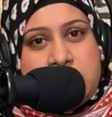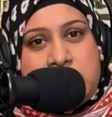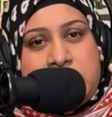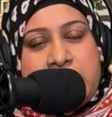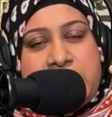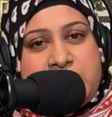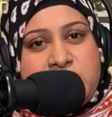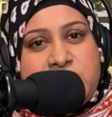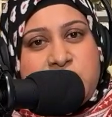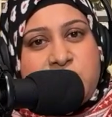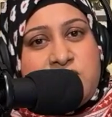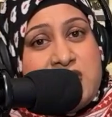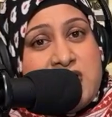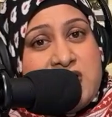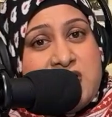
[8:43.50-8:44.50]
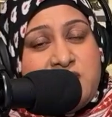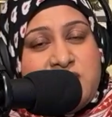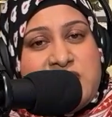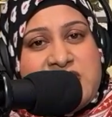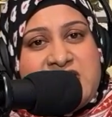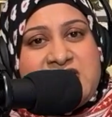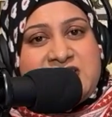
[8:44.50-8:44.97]
It's really,
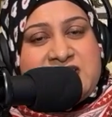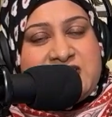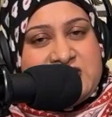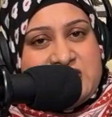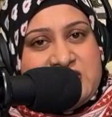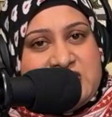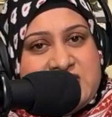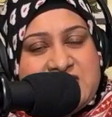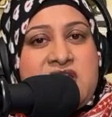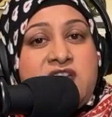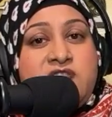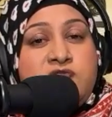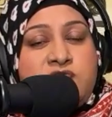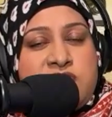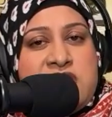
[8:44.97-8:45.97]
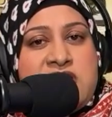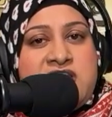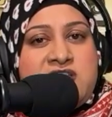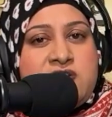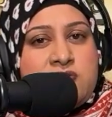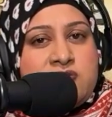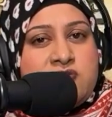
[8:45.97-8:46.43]
really delicious. It really
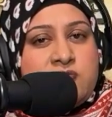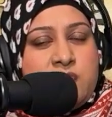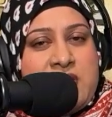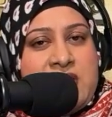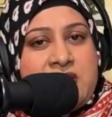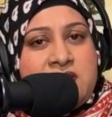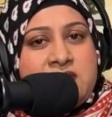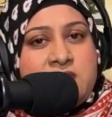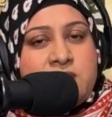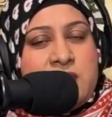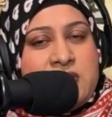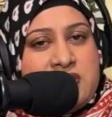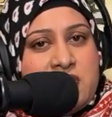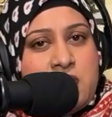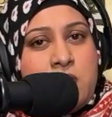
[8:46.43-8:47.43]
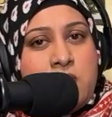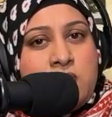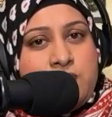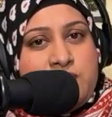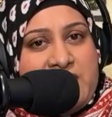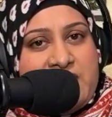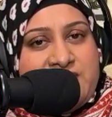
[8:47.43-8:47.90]
goes well with the whole
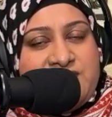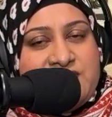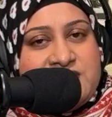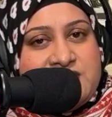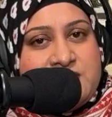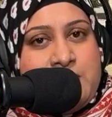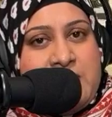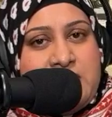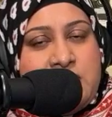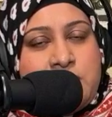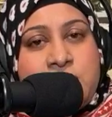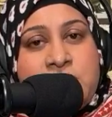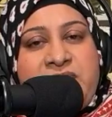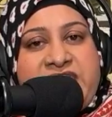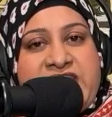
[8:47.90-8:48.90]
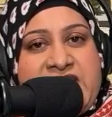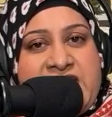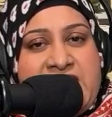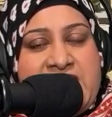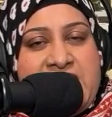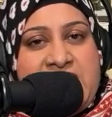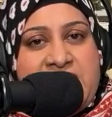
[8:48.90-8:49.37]
breakfast menu. Then I
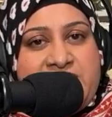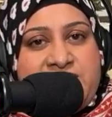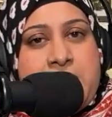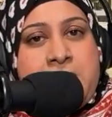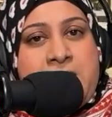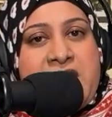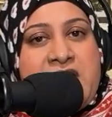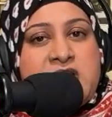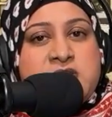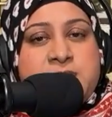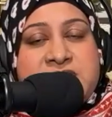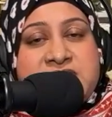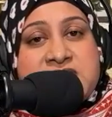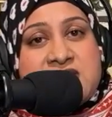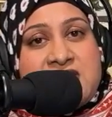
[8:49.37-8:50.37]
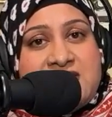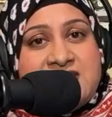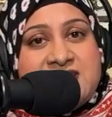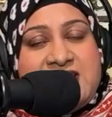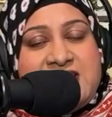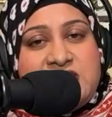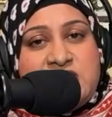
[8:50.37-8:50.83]
have my husband's
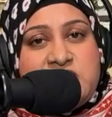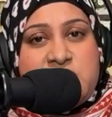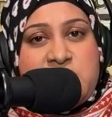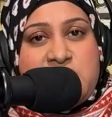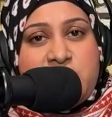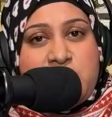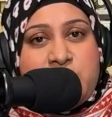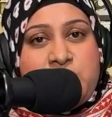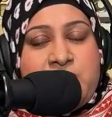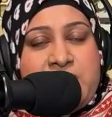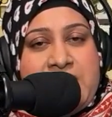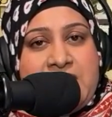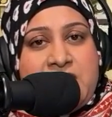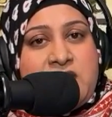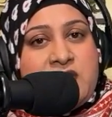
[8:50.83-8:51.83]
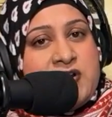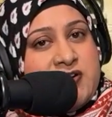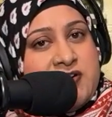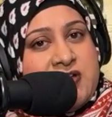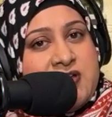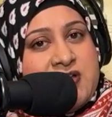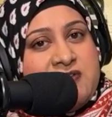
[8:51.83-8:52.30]
cousin. She would bring her
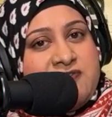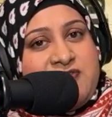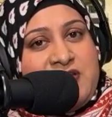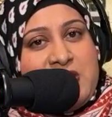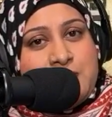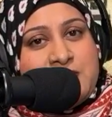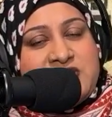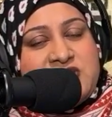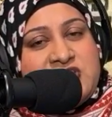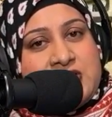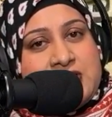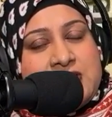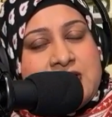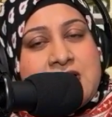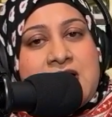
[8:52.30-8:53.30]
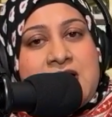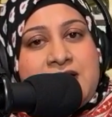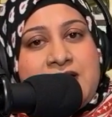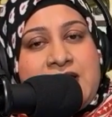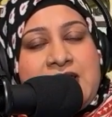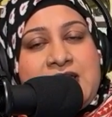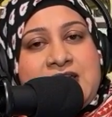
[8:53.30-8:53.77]
famous chicken
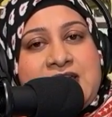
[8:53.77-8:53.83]
curry.